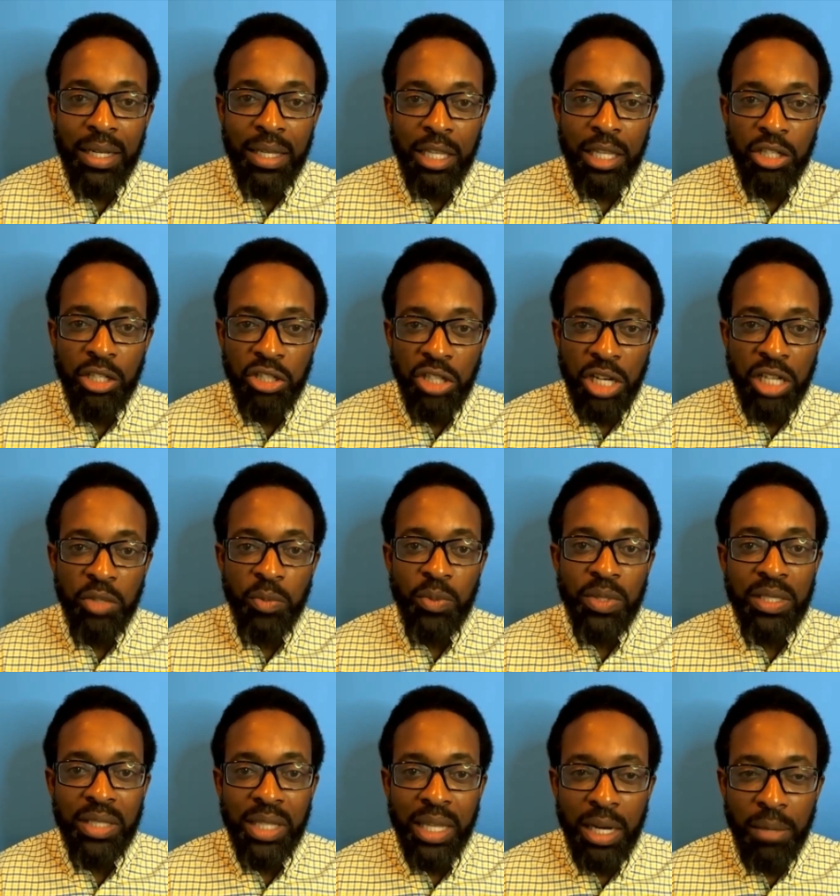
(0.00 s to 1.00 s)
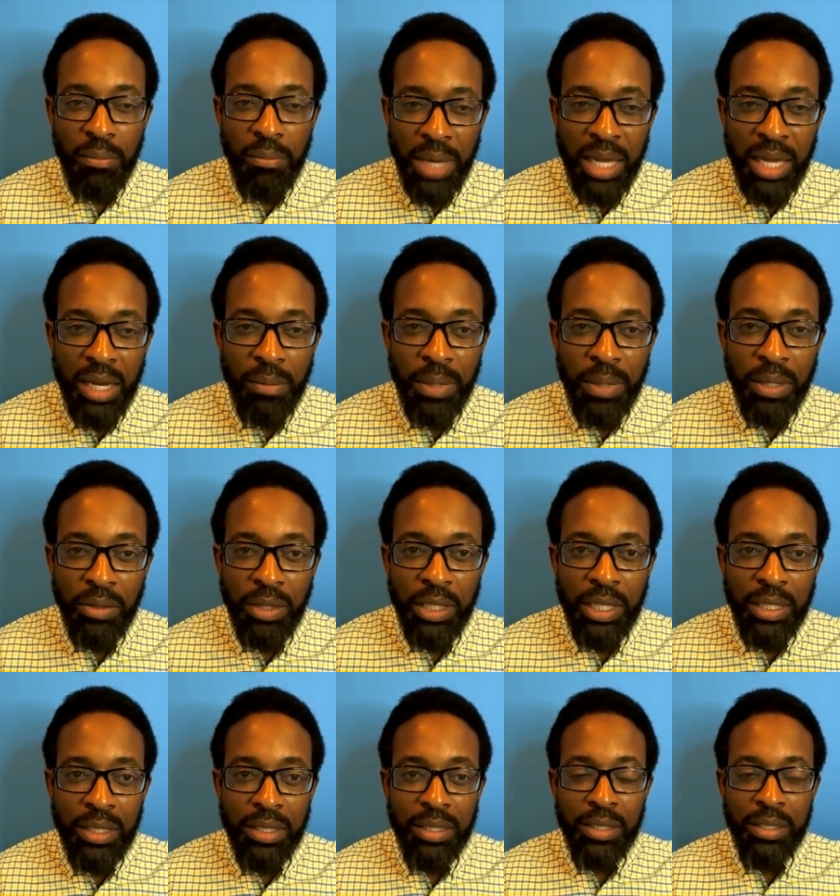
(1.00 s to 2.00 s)
and the judgments that I made about
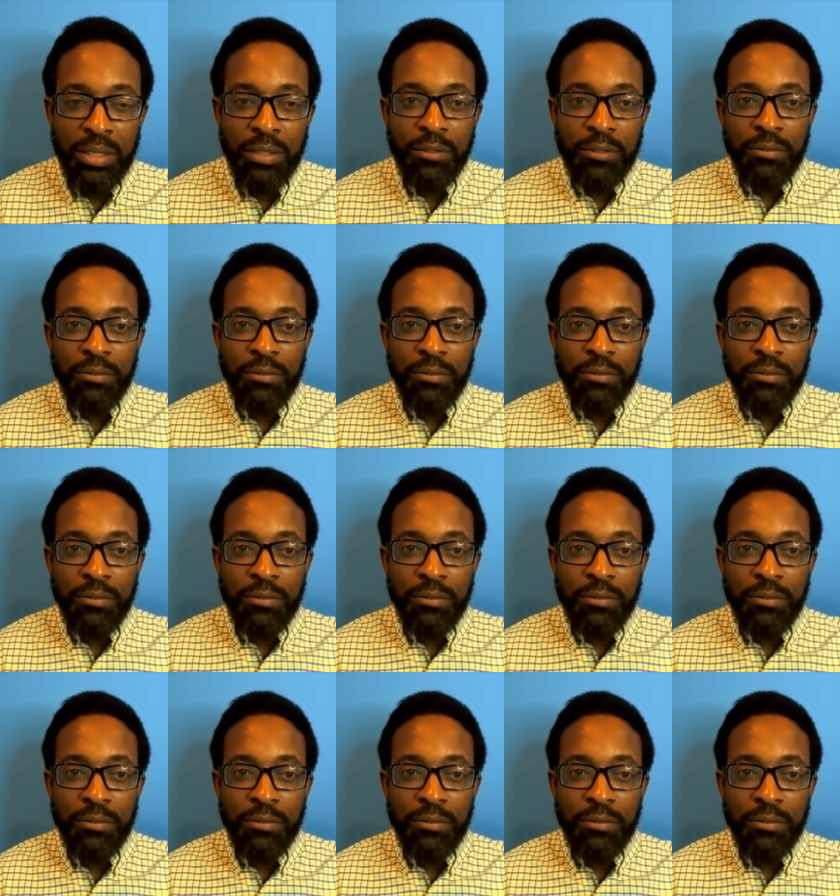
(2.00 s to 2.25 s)
this?